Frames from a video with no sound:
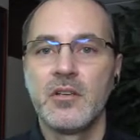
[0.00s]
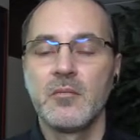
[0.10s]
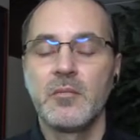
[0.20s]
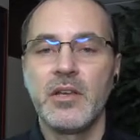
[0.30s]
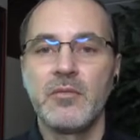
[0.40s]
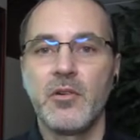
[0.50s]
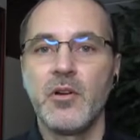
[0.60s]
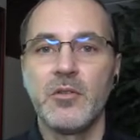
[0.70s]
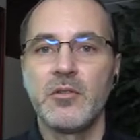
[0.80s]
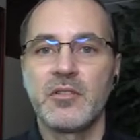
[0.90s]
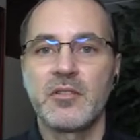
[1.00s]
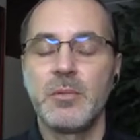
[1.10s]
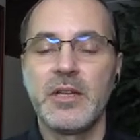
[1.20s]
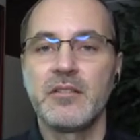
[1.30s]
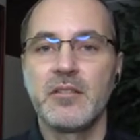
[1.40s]
pay for all those
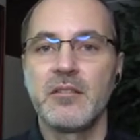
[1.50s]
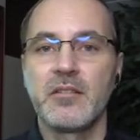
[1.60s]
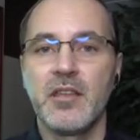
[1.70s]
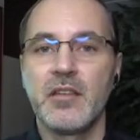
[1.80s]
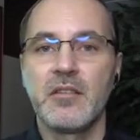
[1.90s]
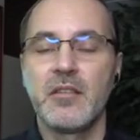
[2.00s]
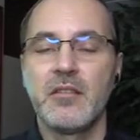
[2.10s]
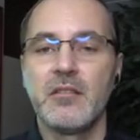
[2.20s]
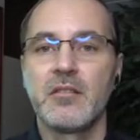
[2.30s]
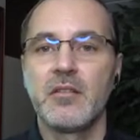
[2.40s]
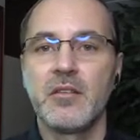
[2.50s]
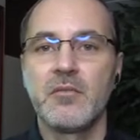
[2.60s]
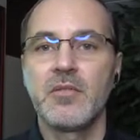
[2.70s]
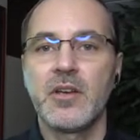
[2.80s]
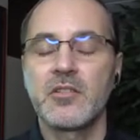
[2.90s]
expenses that the
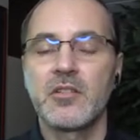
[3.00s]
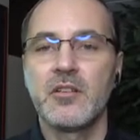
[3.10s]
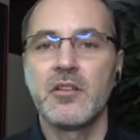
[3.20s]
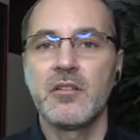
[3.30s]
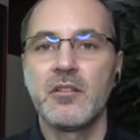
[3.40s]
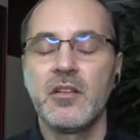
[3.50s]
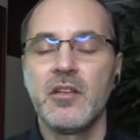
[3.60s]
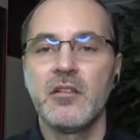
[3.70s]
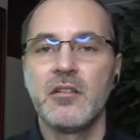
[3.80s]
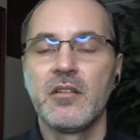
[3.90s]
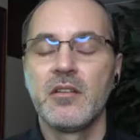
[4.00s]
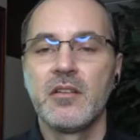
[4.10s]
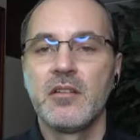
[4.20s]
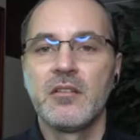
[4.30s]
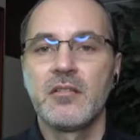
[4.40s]
infection and
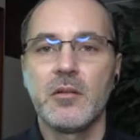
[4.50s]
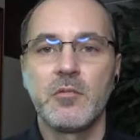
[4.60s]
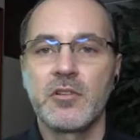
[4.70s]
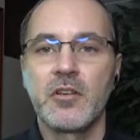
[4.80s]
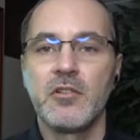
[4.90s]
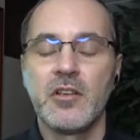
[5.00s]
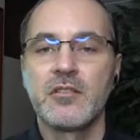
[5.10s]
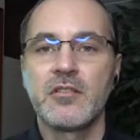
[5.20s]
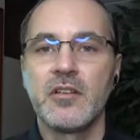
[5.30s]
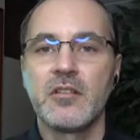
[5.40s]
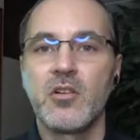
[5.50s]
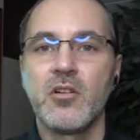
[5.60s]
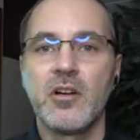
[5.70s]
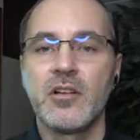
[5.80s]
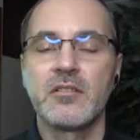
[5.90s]
cybersecurity incident
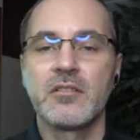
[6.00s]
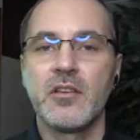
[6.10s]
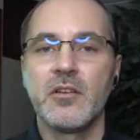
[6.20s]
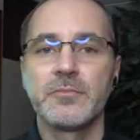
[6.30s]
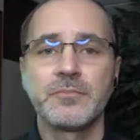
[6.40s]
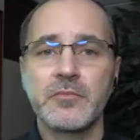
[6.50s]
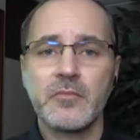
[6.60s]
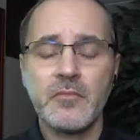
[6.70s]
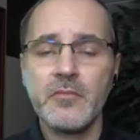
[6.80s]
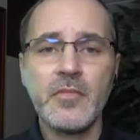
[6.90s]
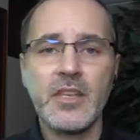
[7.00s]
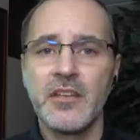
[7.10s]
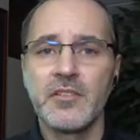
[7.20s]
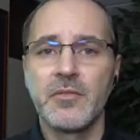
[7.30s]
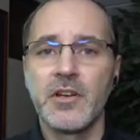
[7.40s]
caused. So
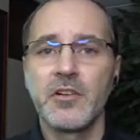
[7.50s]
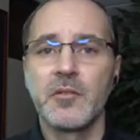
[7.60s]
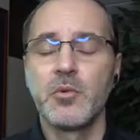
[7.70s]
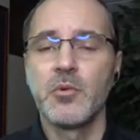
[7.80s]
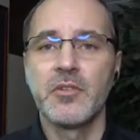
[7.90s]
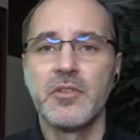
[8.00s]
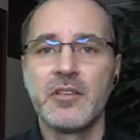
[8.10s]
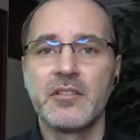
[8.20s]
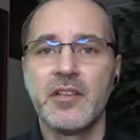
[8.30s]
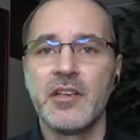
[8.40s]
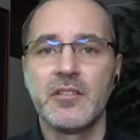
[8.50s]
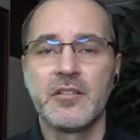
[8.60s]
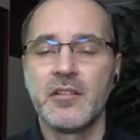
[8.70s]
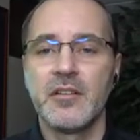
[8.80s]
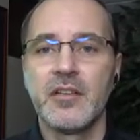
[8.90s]
it's very important these
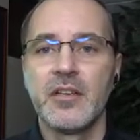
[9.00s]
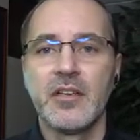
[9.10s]
days, and